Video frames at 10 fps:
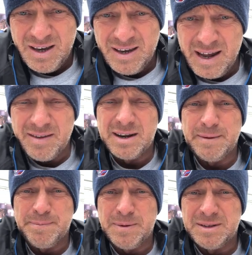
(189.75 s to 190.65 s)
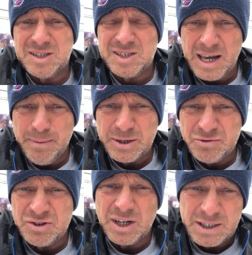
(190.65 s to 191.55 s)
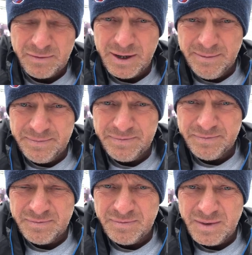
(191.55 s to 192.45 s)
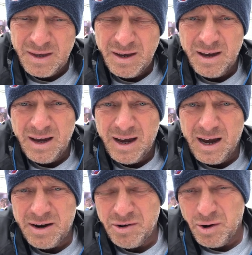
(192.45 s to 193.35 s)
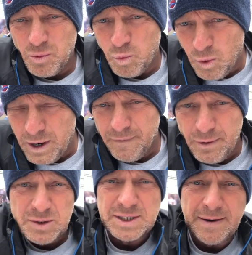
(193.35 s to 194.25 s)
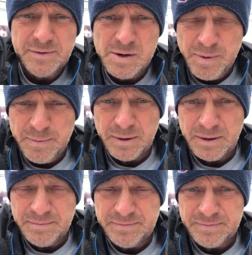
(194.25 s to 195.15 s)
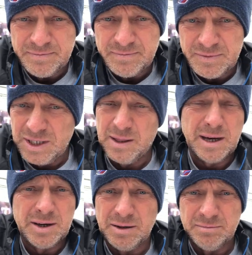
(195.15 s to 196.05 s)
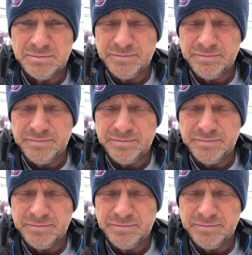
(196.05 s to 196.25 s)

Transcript: He ended up disabled as a result of it, and not one of those 17 people said thank you.